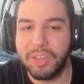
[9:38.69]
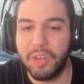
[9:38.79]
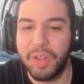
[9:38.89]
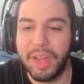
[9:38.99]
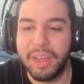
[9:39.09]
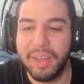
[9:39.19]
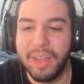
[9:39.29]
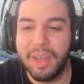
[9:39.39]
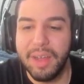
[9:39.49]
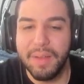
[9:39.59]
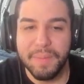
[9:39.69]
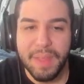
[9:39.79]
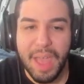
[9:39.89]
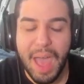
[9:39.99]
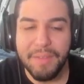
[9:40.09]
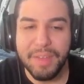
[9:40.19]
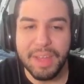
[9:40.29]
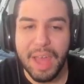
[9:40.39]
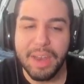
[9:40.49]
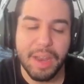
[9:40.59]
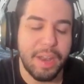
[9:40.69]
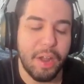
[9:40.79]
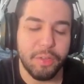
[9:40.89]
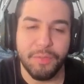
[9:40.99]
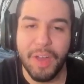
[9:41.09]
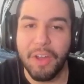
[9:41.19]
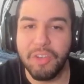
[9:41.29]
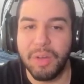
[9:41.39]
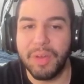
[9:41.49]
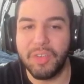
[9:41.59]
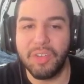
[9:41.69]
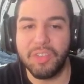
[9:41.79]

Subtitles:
So like having, and also Fire Trailblazer.